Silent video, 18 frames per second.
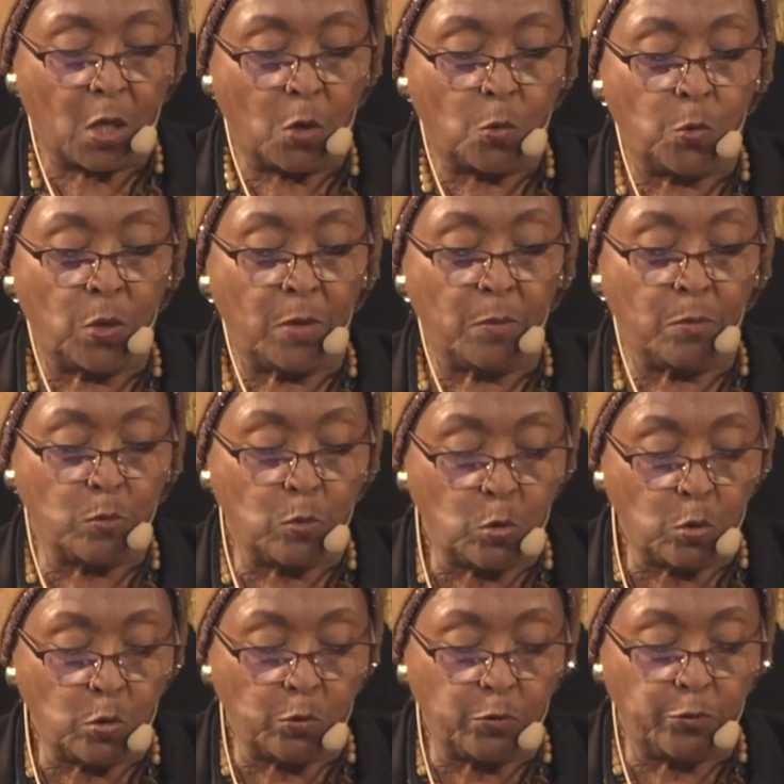we
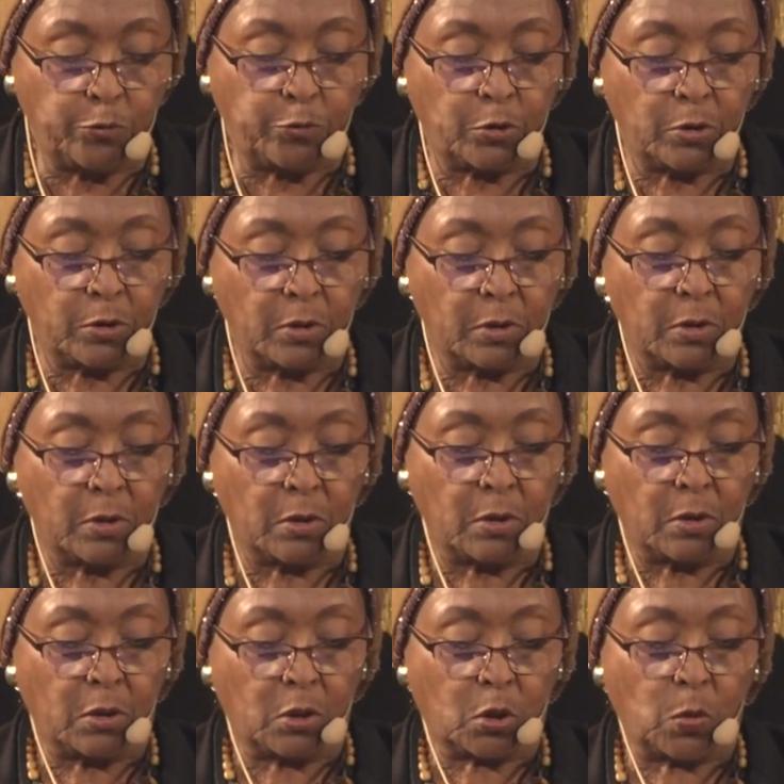moved
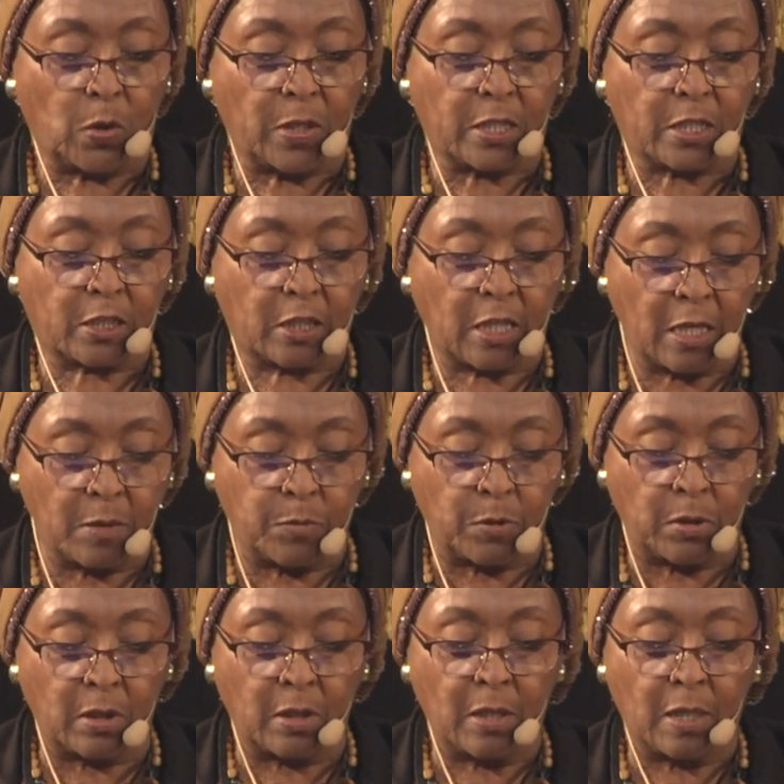to a
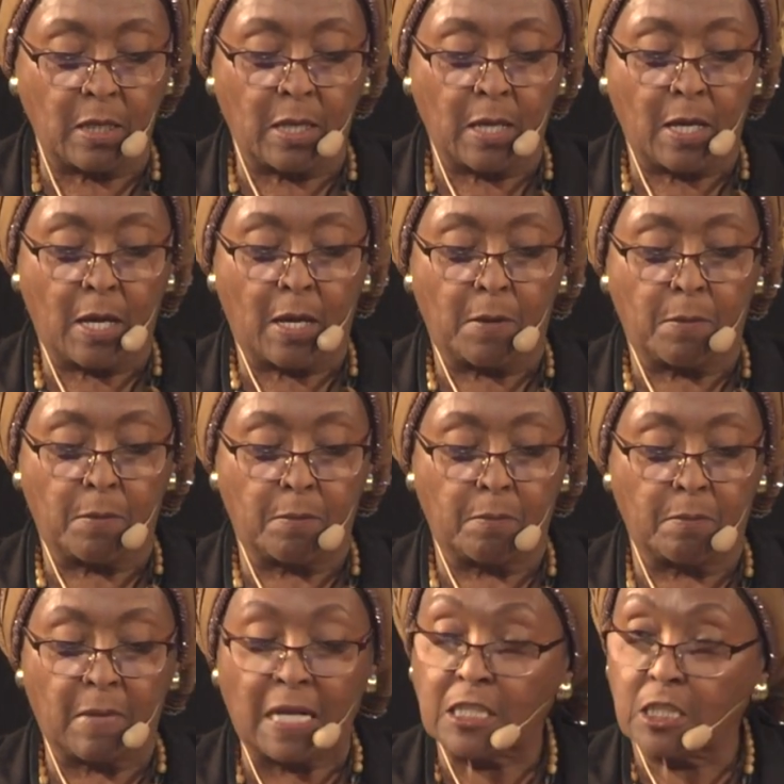stable
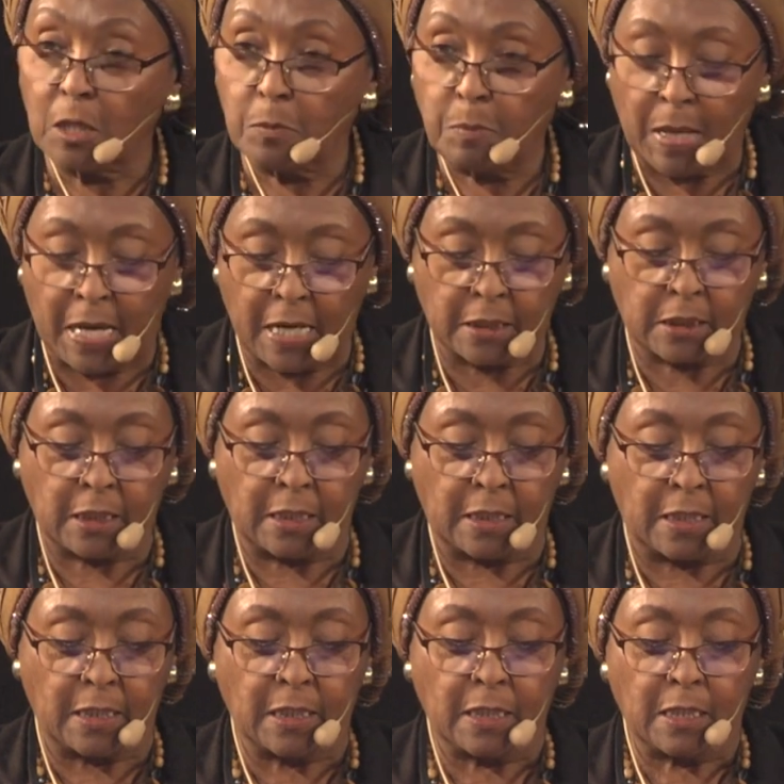multi
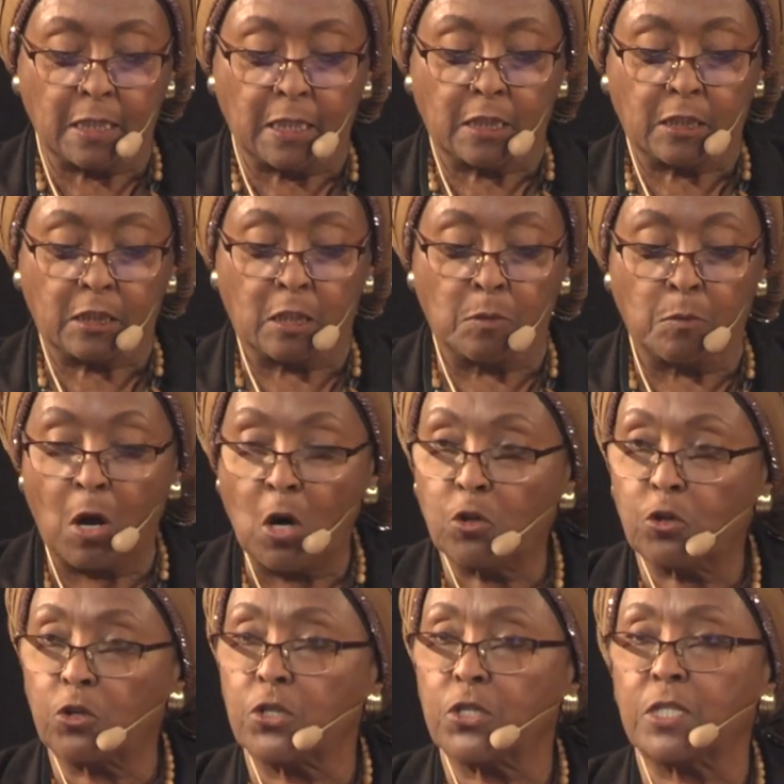party
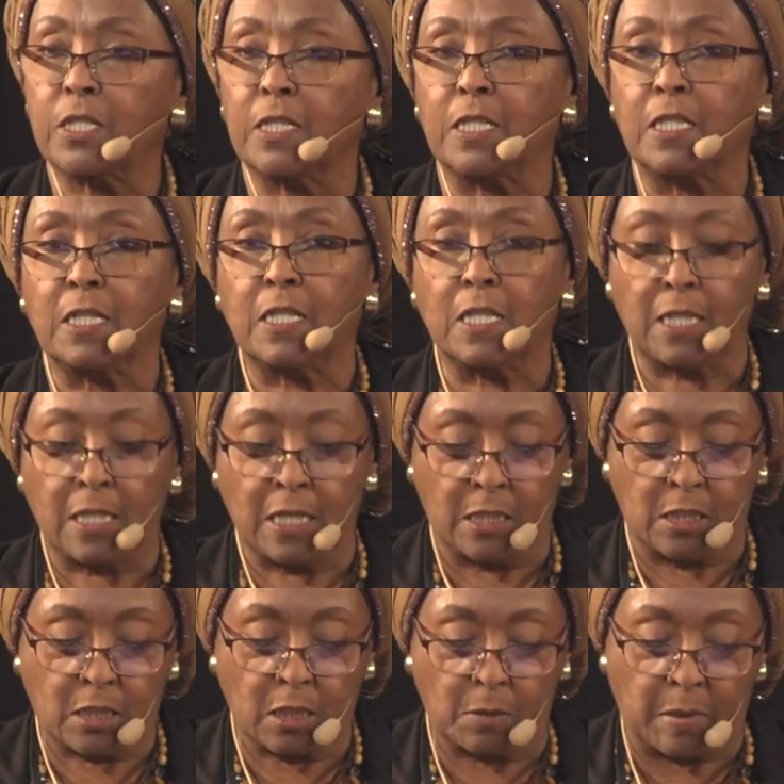democracy in
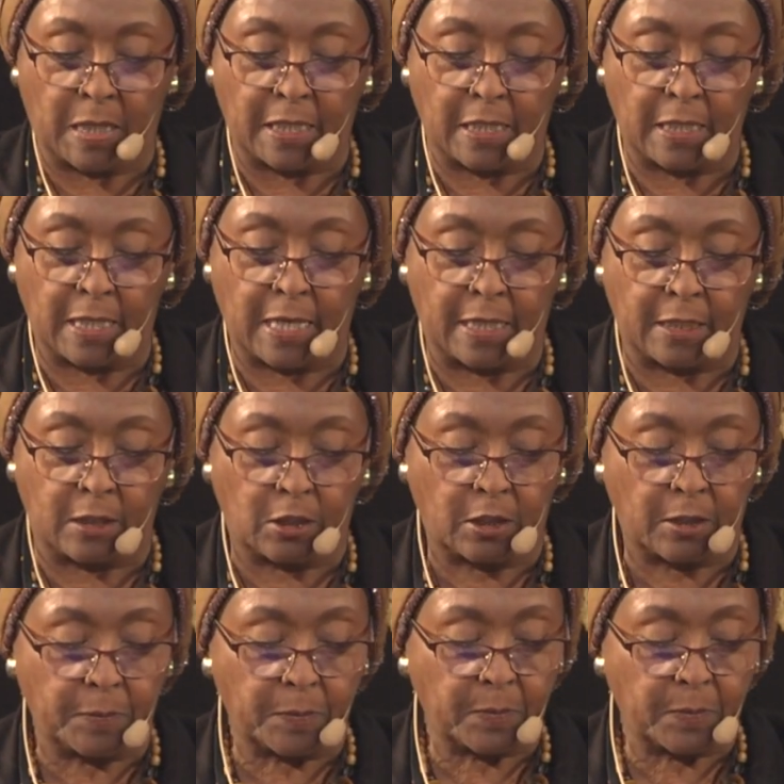Somaliland.